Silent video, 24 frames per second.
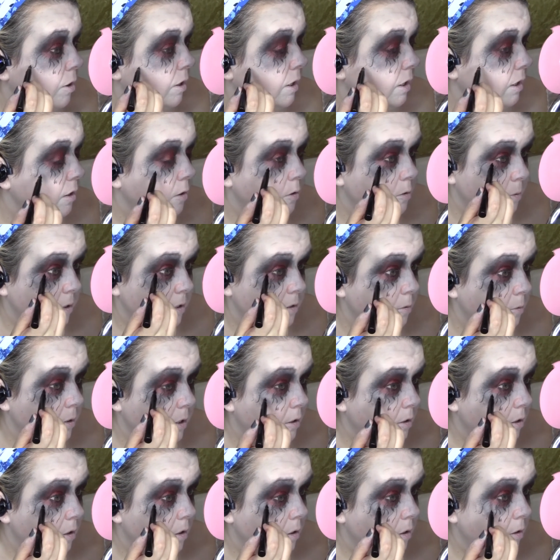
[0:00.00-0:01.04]
eyeliner on
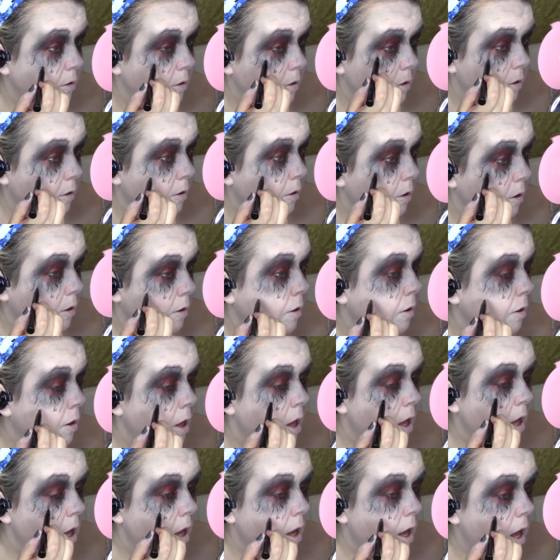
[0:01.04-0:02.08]
my waterline,
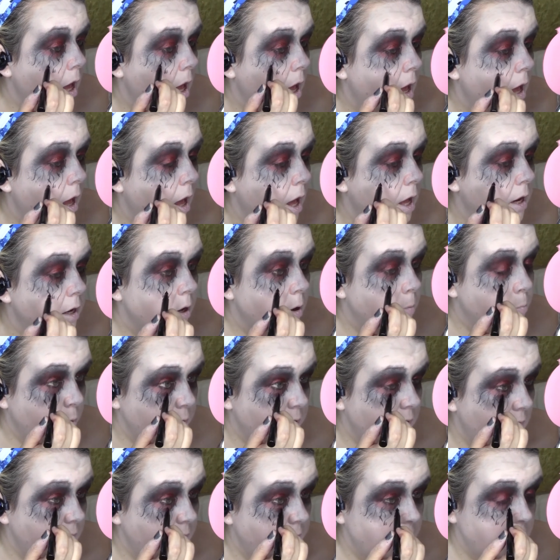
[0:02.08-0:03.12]
and now I'm
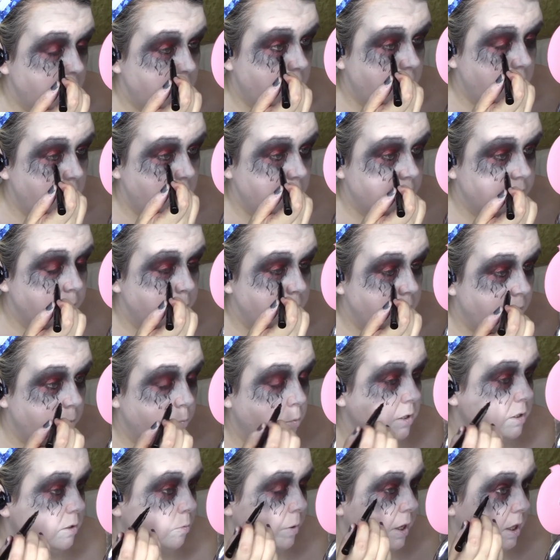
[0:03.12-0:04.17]
using a liquid
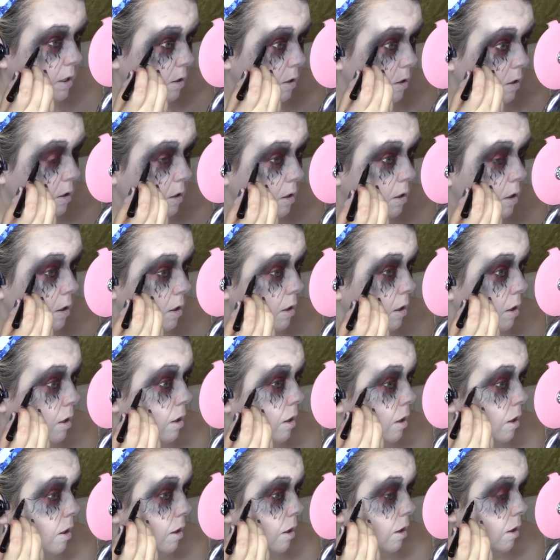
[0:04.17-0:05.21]
eyeliner. I don't remember what
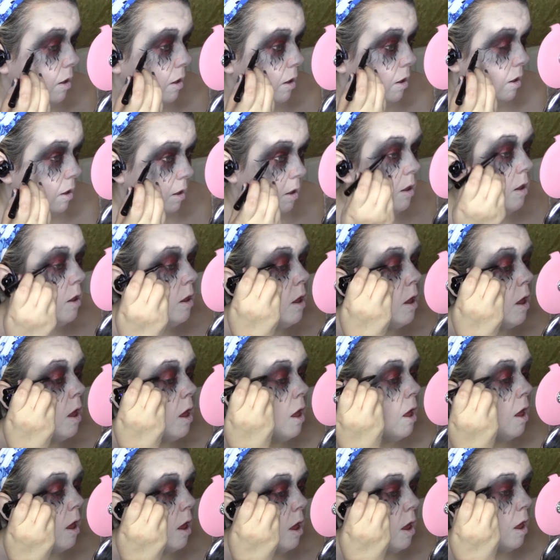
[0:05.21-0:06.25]
kind it is,
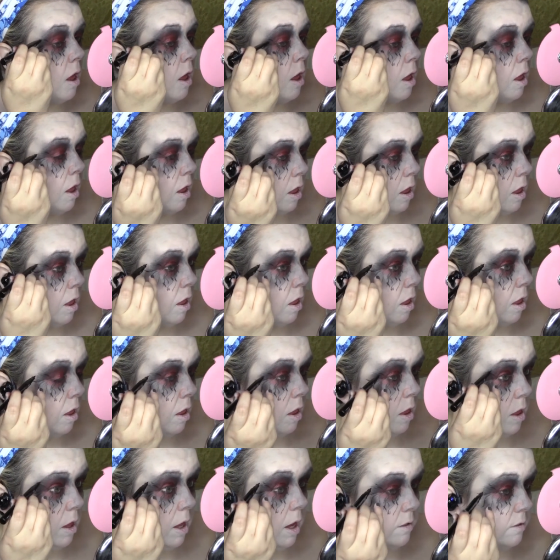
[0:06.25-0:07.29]
and I'm
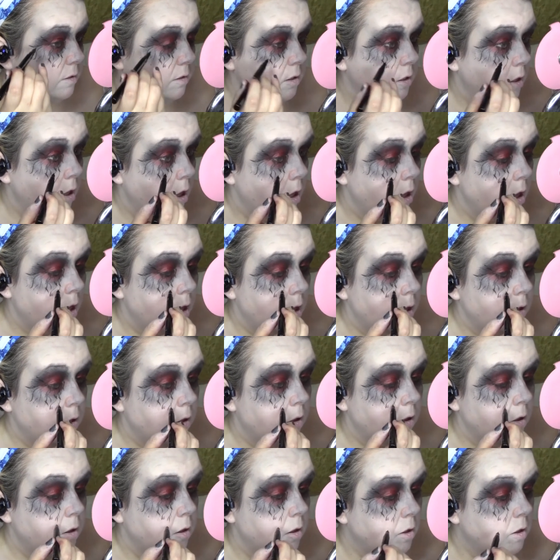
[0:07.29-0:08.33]
just using that
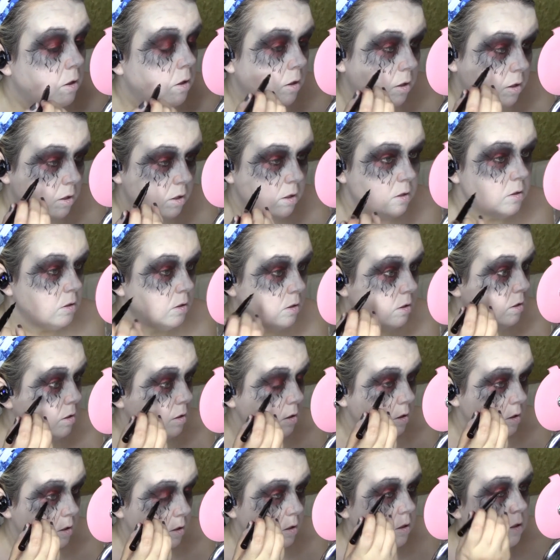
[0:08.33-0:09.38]
to draw these
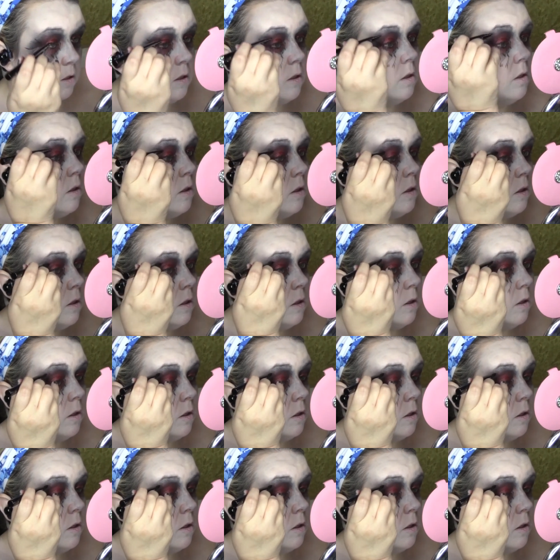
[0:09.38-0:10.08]
random lines.